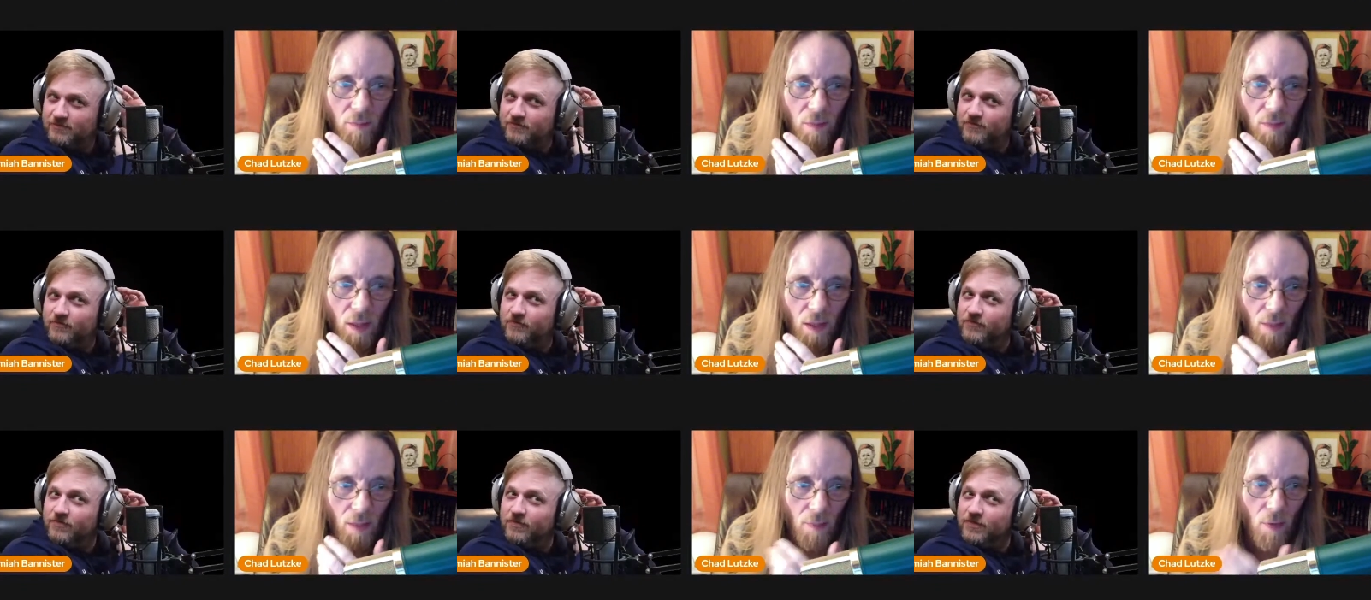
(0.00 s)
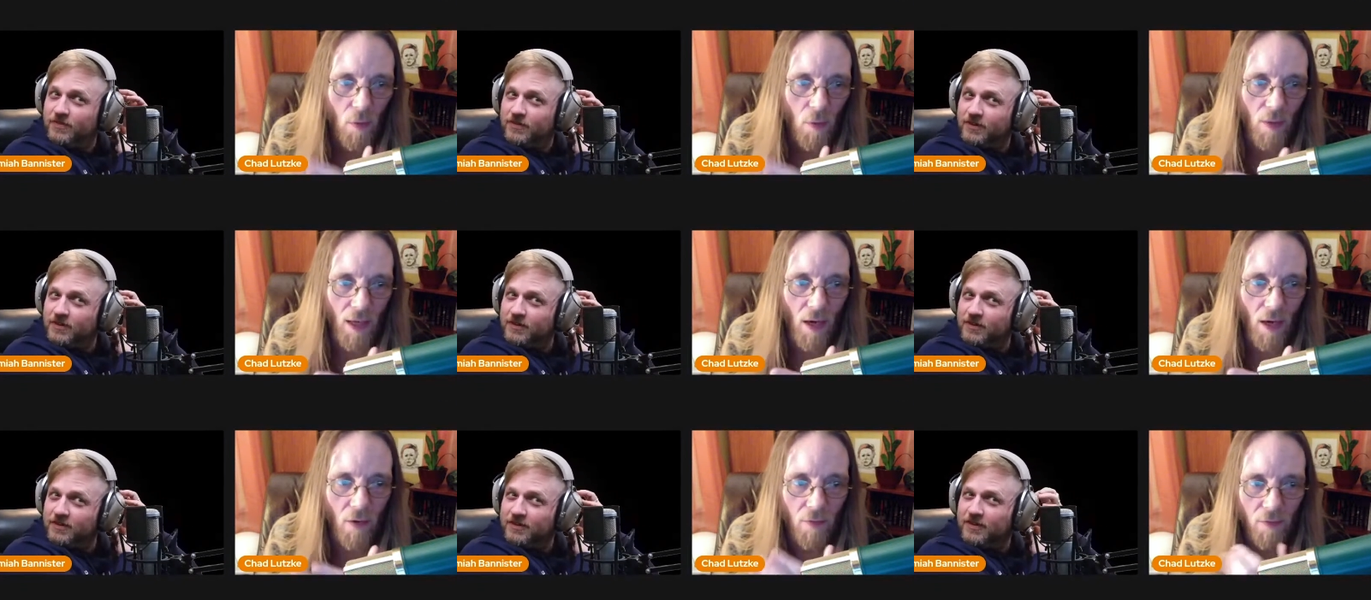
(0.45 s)
Speaker 1: end up
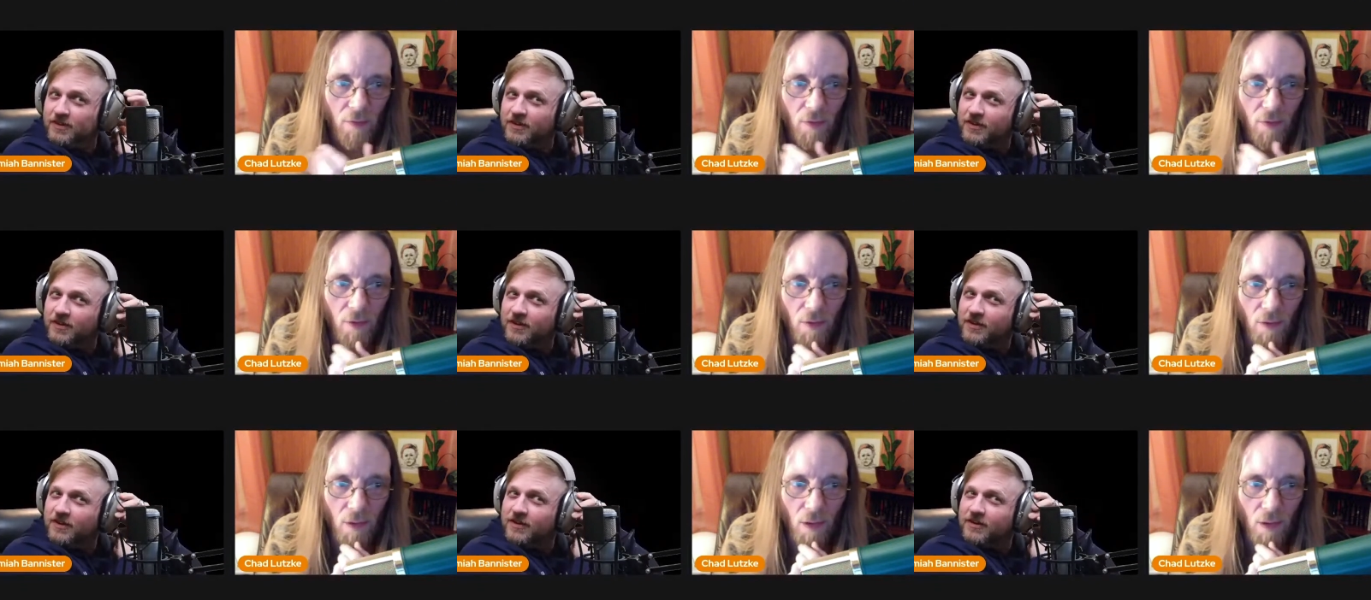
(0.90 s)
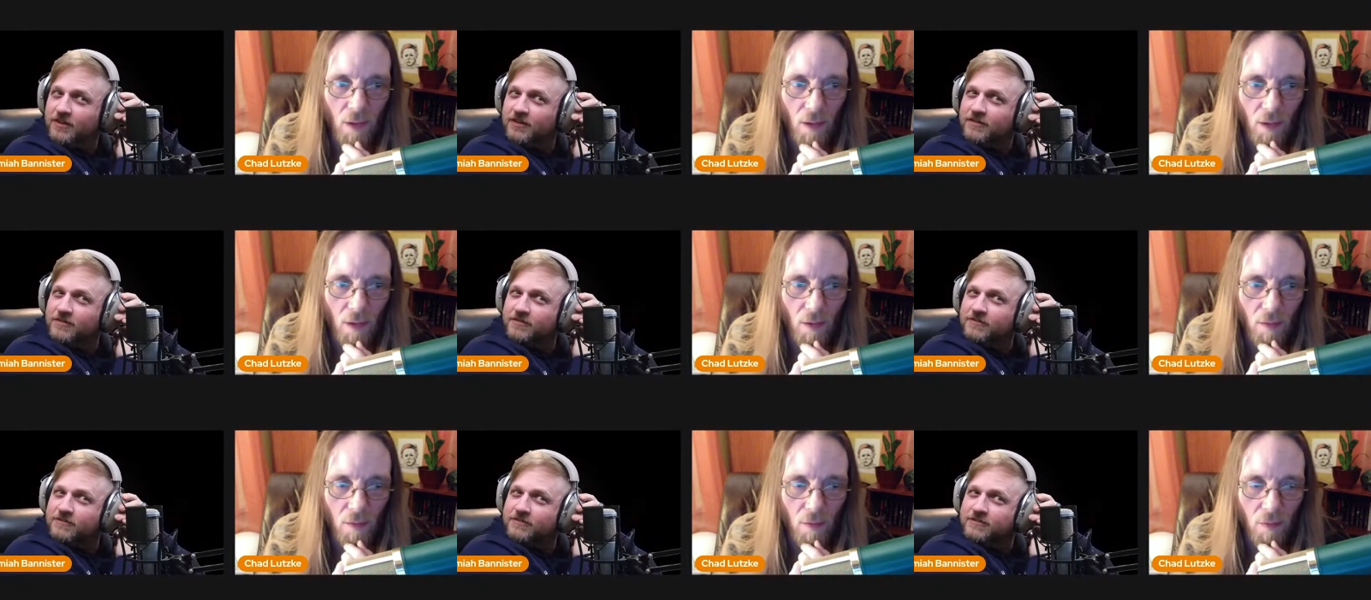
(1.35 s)
going out for
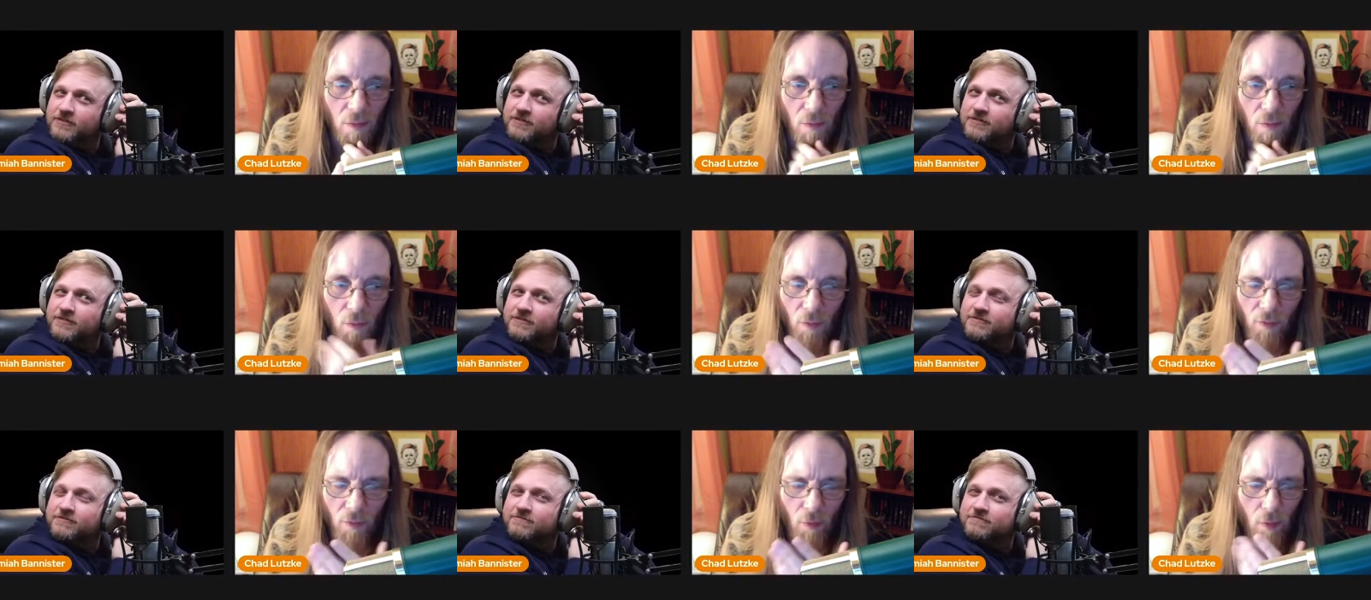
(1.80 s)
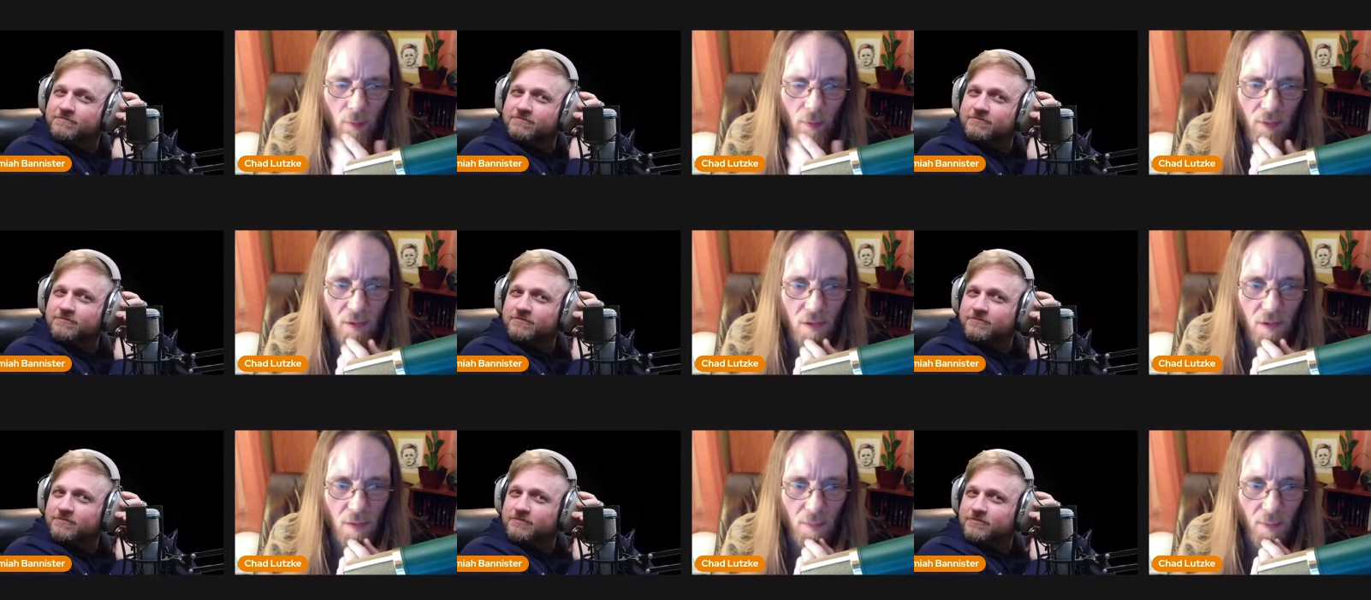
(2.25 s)
uh, three, four
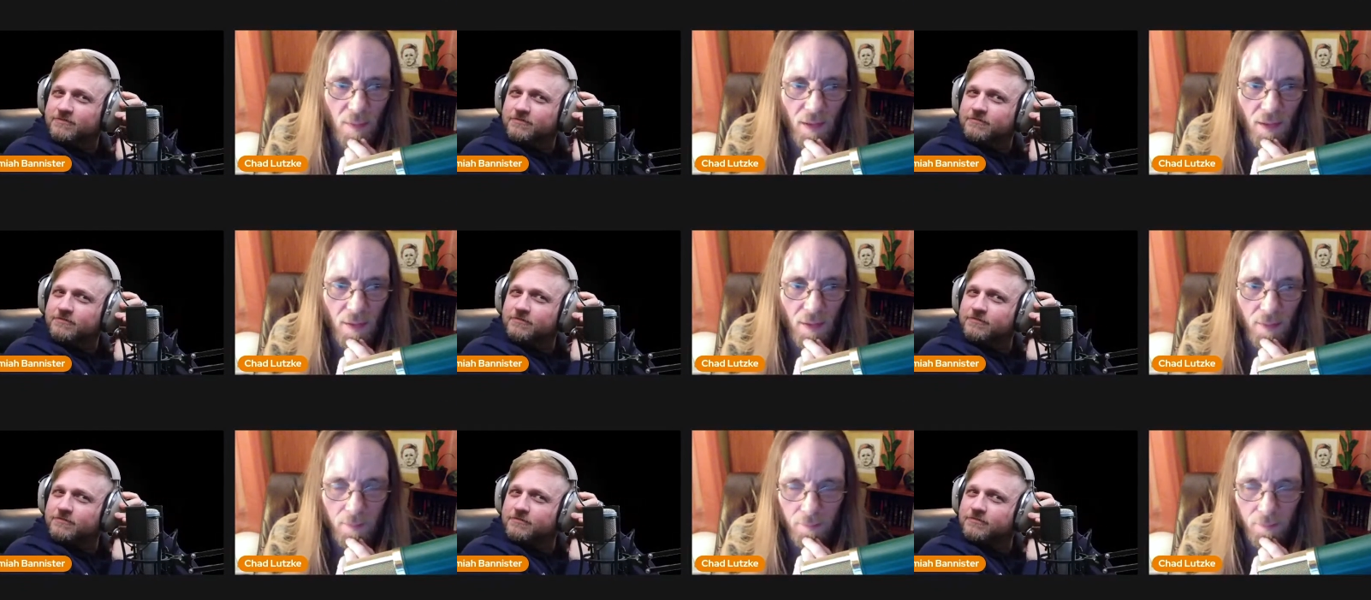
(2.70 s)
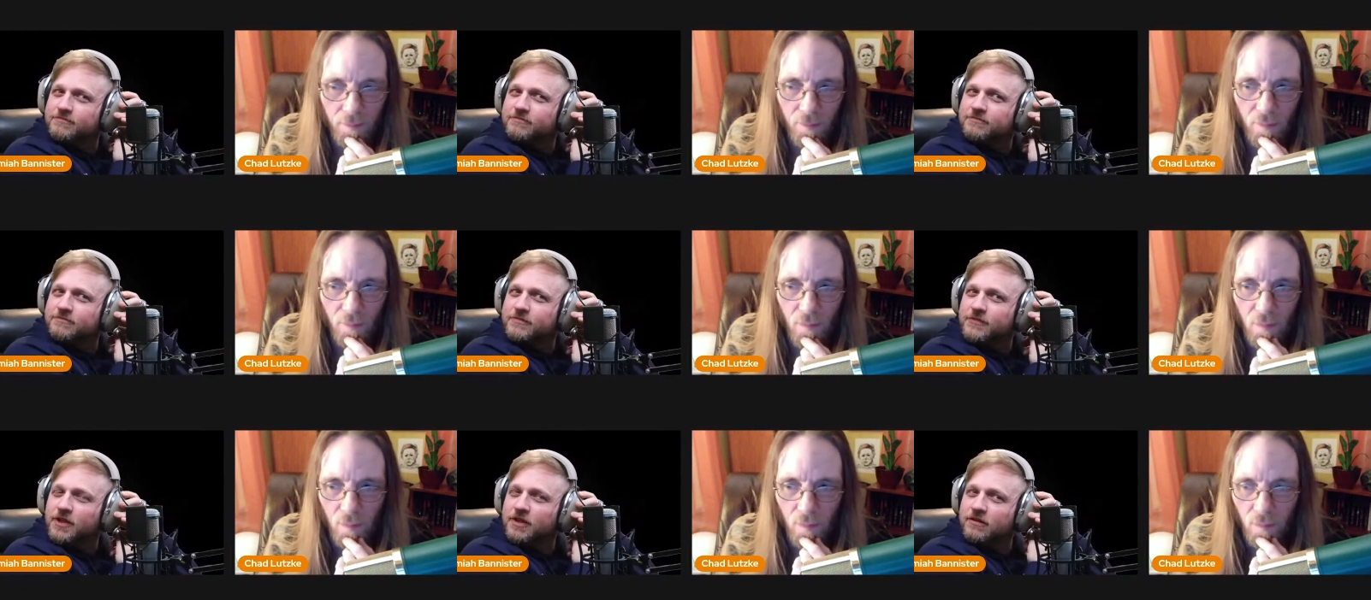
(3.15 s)
months, something like that.
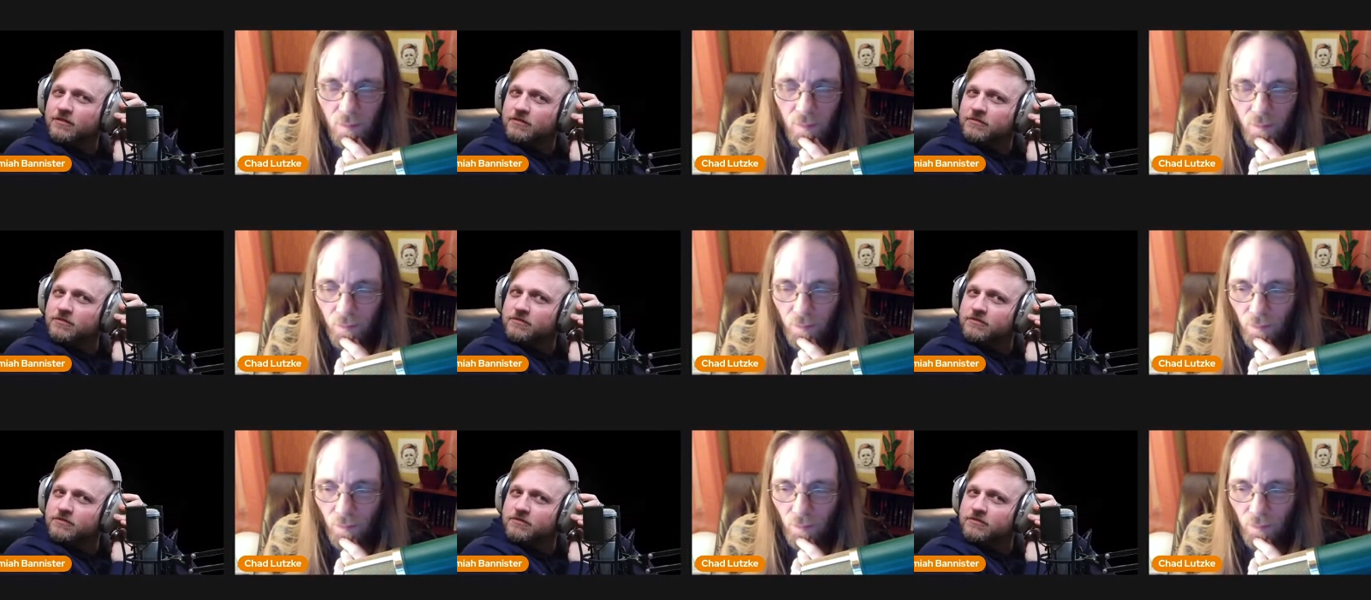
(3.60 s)
Yeah. Okay.